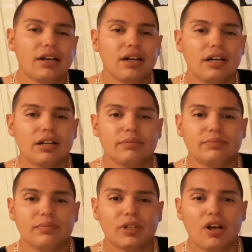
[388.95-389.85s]

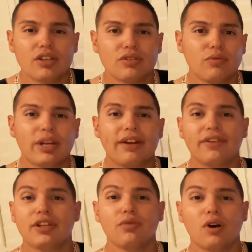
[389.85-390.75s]
But also, whenever
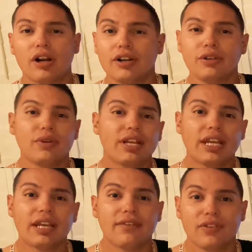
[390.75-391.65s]
you are doing
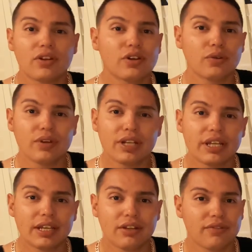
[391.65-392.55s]
it, if you're doing
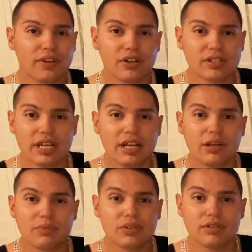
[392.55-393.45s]
it, if you're set
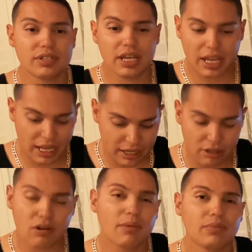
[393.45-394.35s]
up to say, hey,
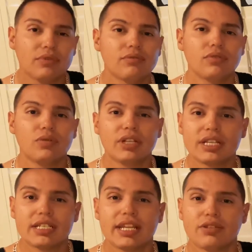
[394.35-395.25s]
I'm doing
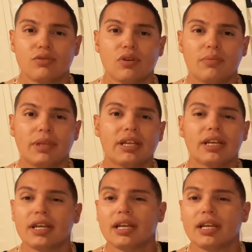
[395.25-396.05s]
this tattoo on me,